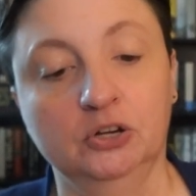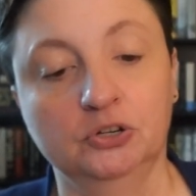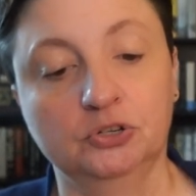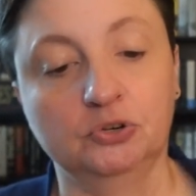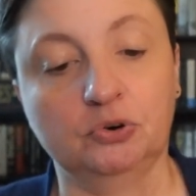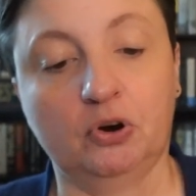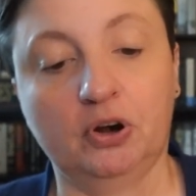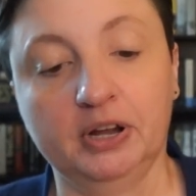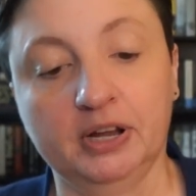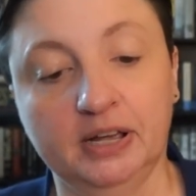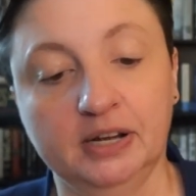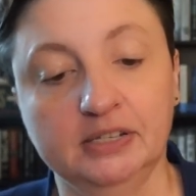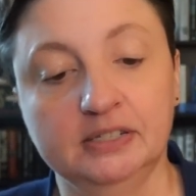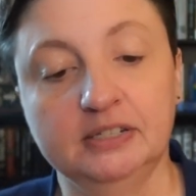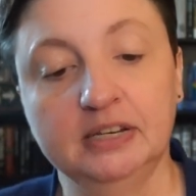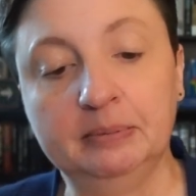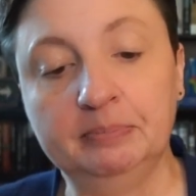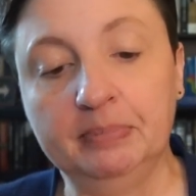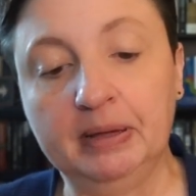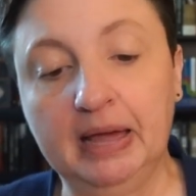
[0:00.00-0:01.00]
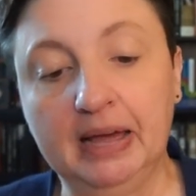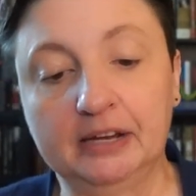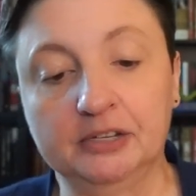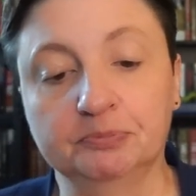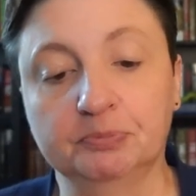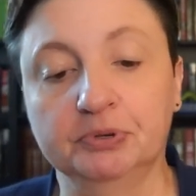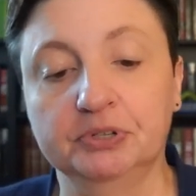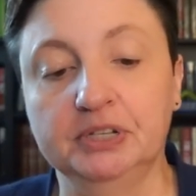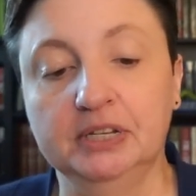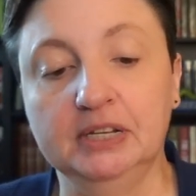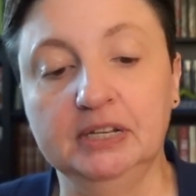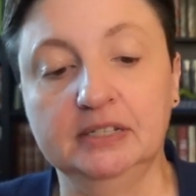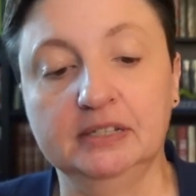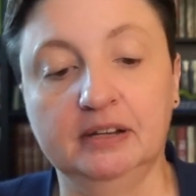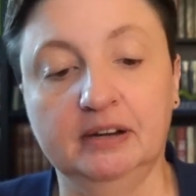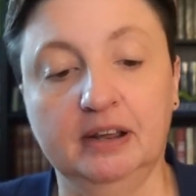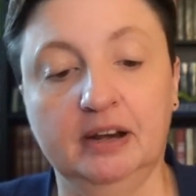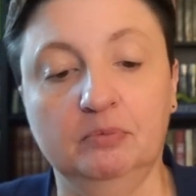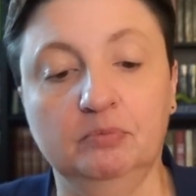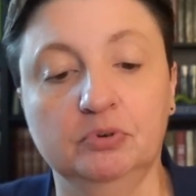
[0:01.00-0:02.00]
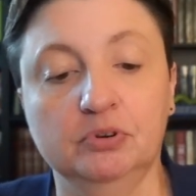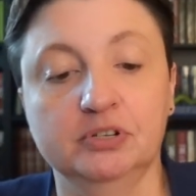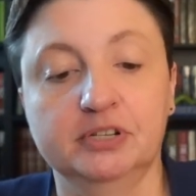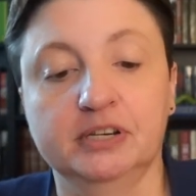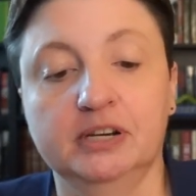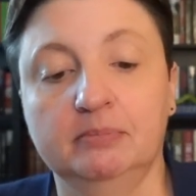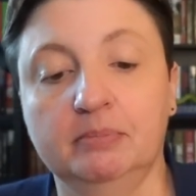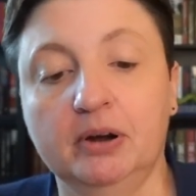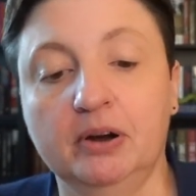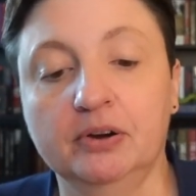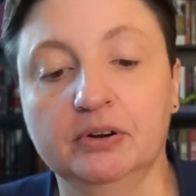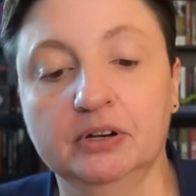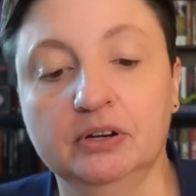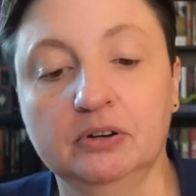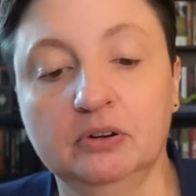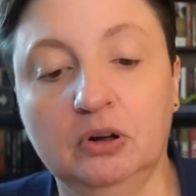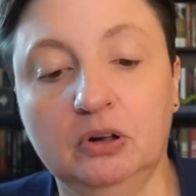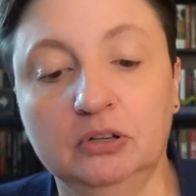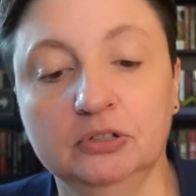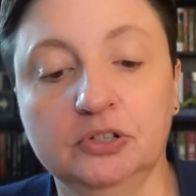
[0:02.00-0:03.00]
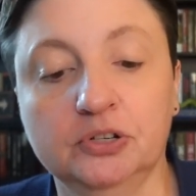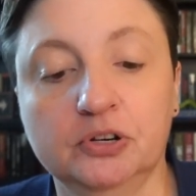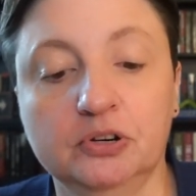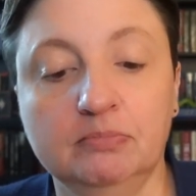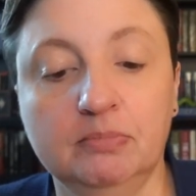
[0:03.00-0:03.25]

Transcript: Drawing on his deep expertise in Edwards and American culture,